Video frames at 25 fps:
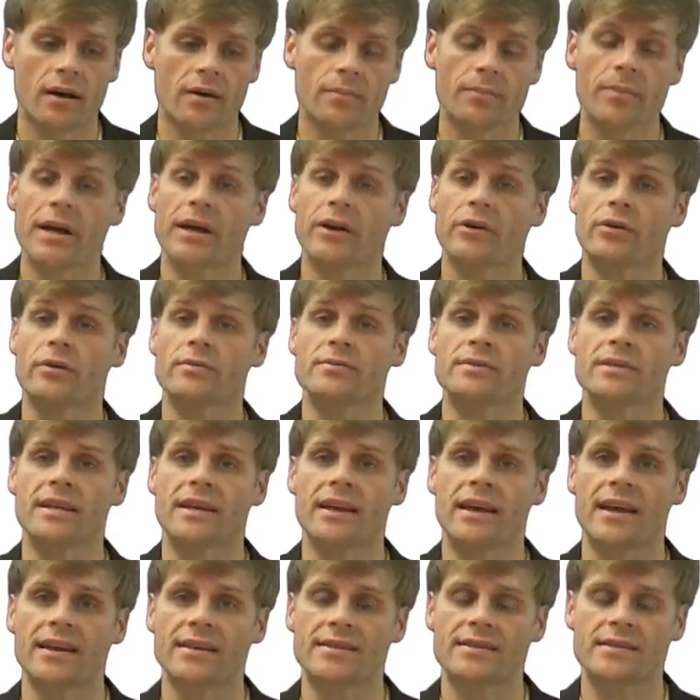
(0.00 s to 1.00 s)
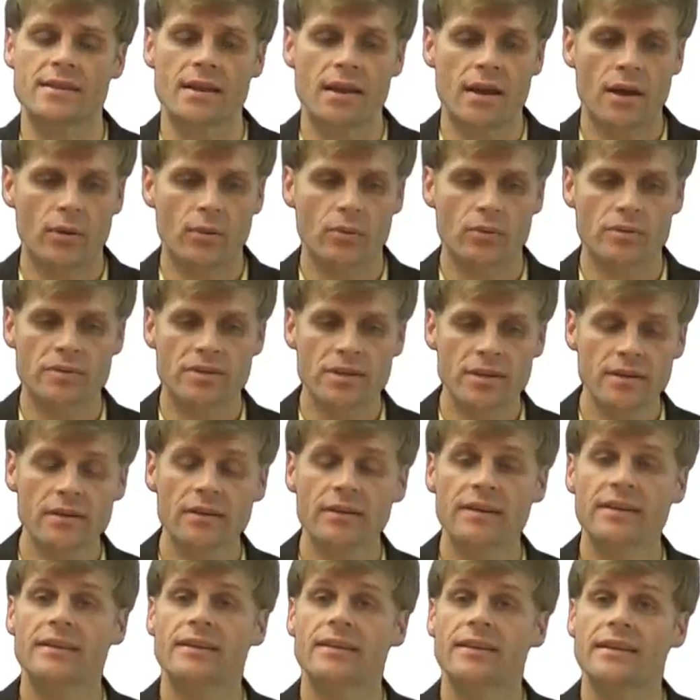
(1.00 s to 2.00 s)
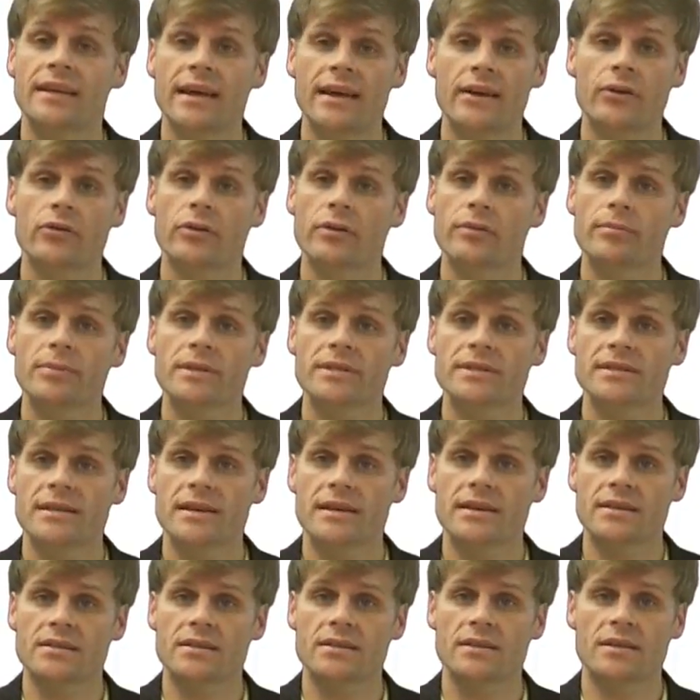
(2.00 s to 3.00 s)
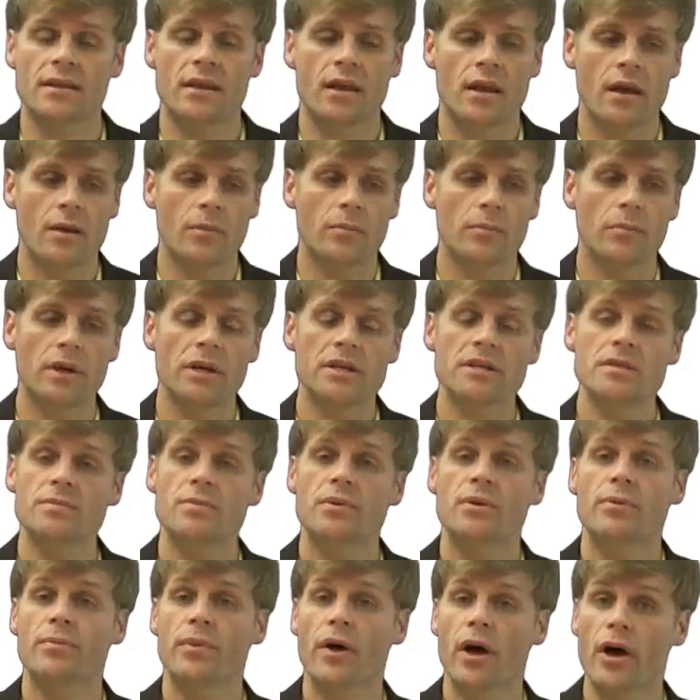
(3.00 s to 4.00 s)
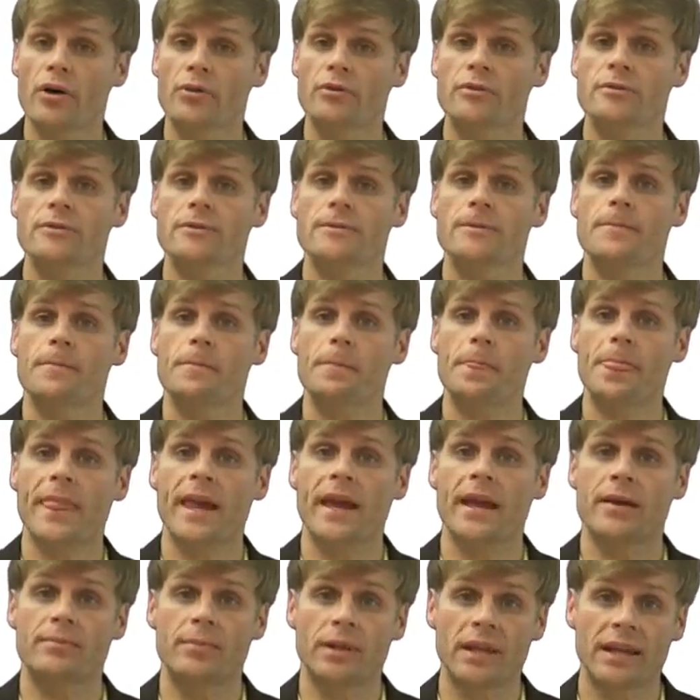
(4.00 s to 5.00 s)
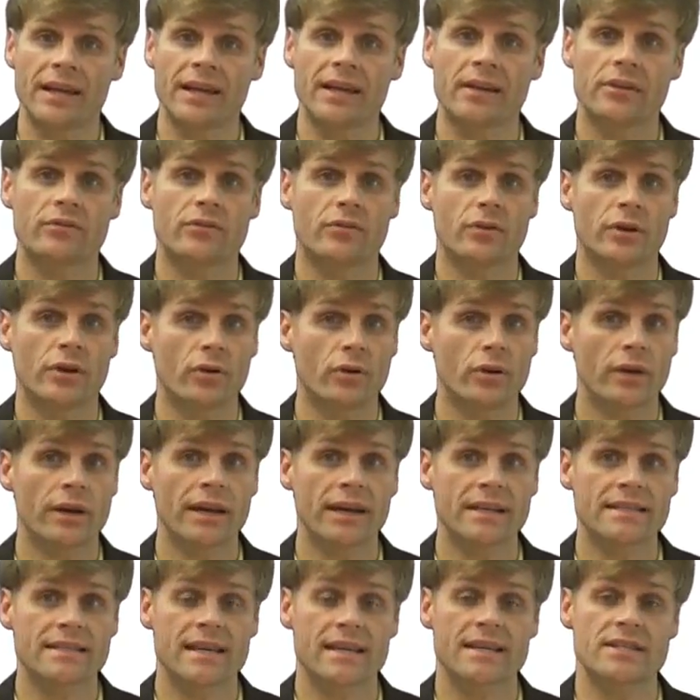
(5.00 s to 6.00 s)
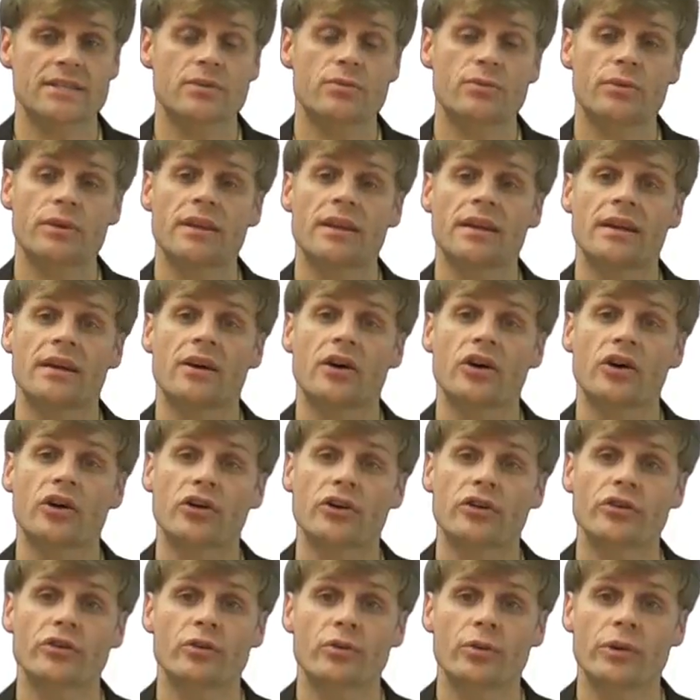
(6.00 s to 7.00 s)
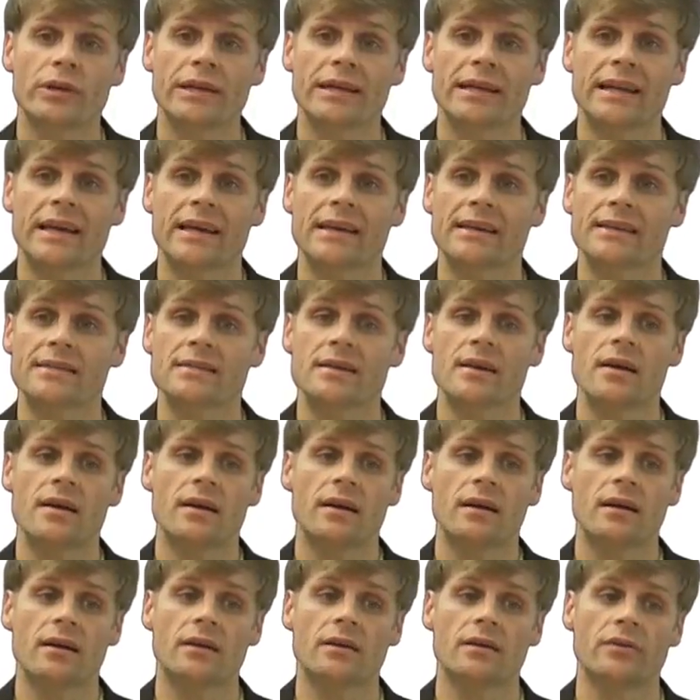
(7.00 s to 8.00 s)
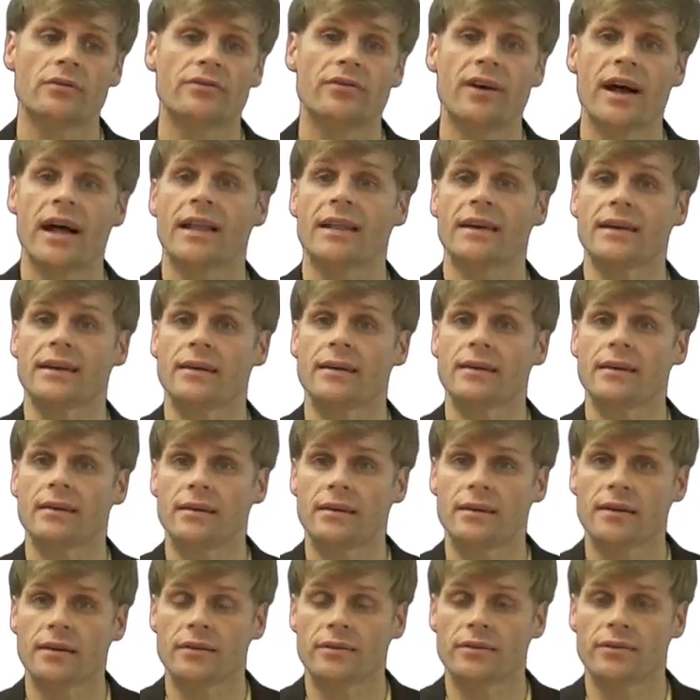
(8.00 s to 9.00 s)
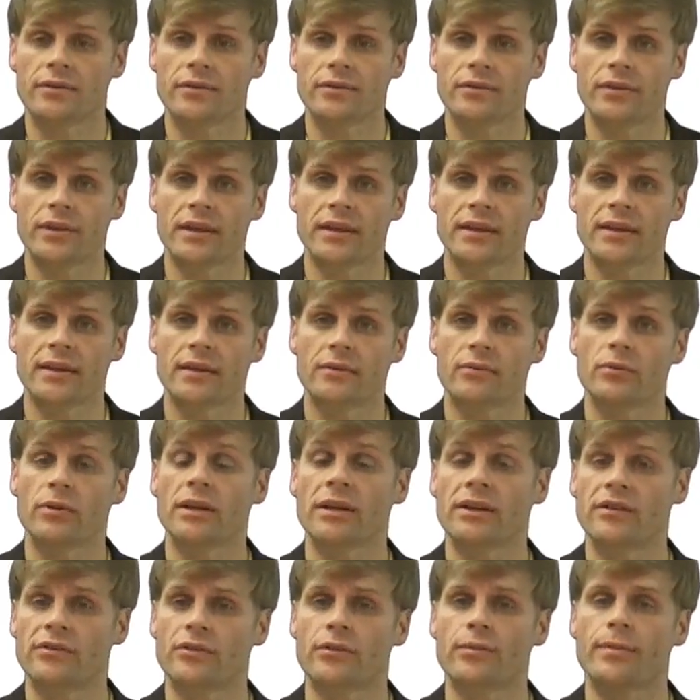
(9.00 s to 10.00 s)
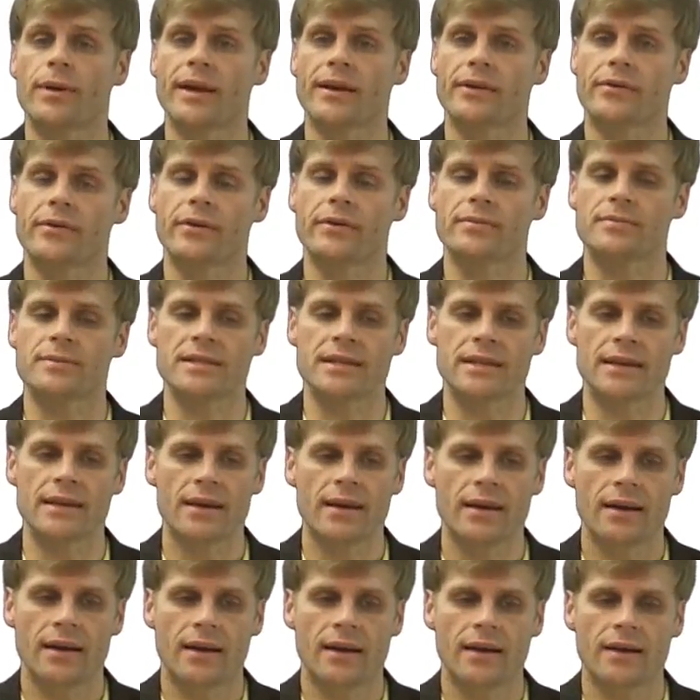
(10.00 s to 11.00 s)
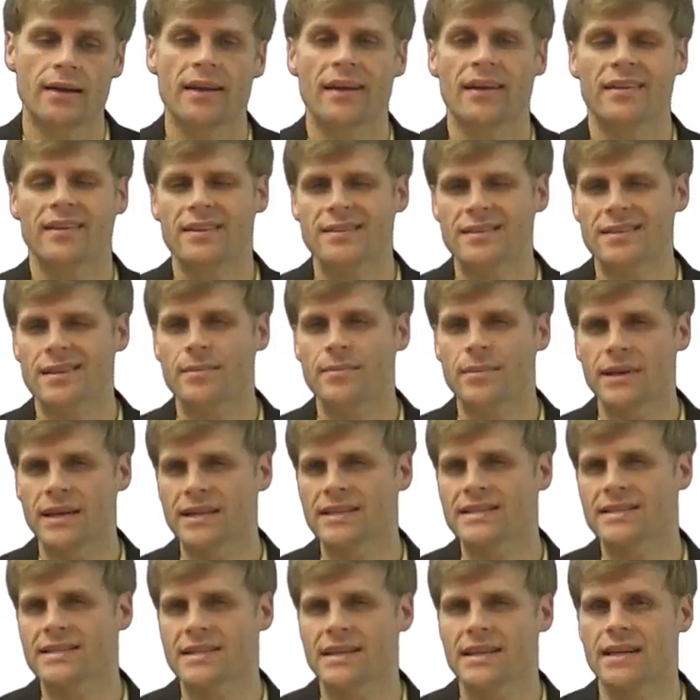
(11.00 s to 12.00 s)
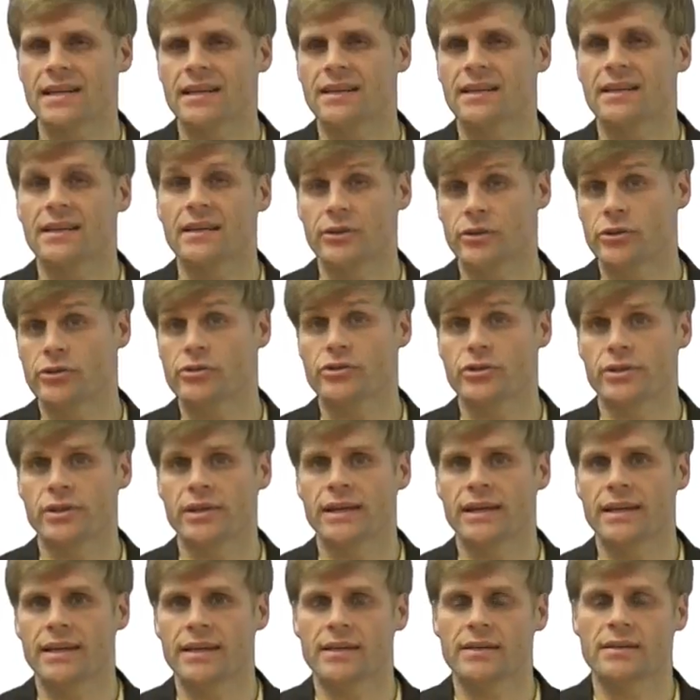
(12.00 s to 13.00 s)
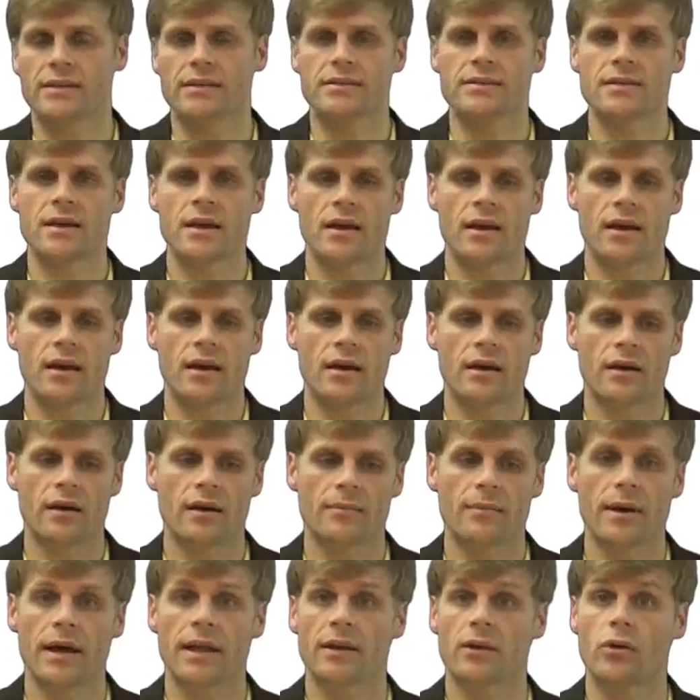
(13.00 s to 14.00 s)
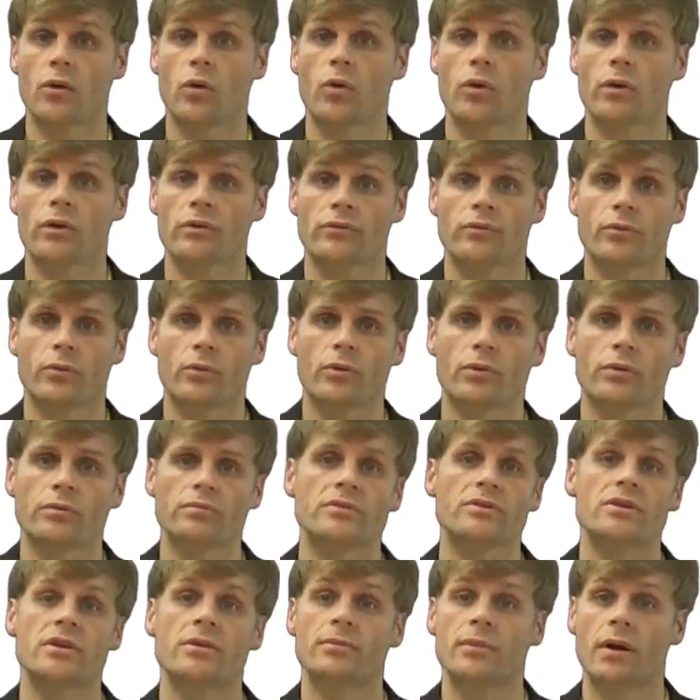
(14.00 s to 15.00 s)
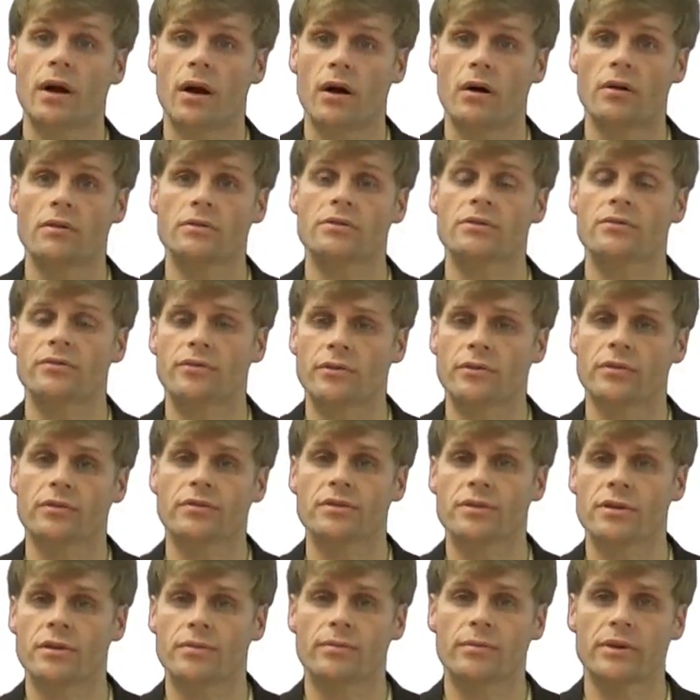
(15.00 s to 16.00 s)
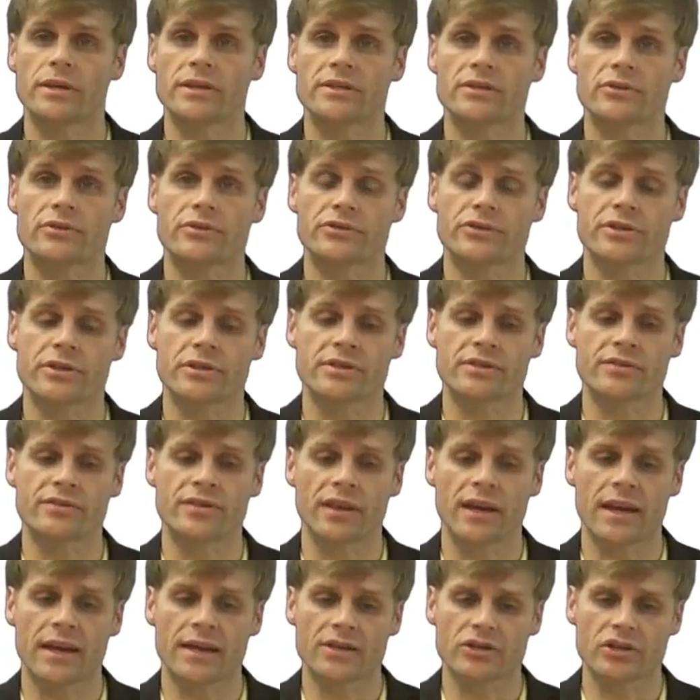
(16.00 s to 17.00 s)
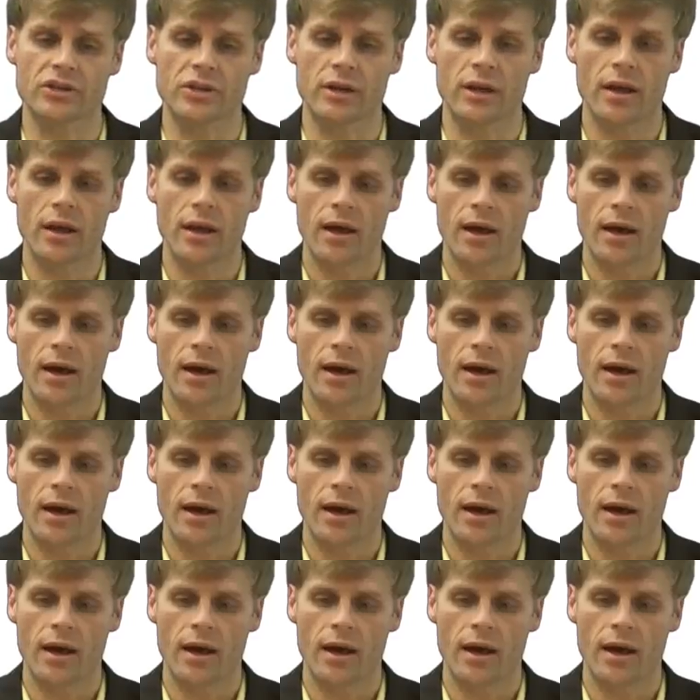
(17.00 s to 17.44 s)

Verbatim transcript: uh, bankruptcy case? Well, generally the debtor in possession must propose a plan of reorganization within one hundred twenty days of filing of the relief for bankruptcy. Uh, now this can be extended, and usually is, uh, by the court for some cause or for some reason or justification.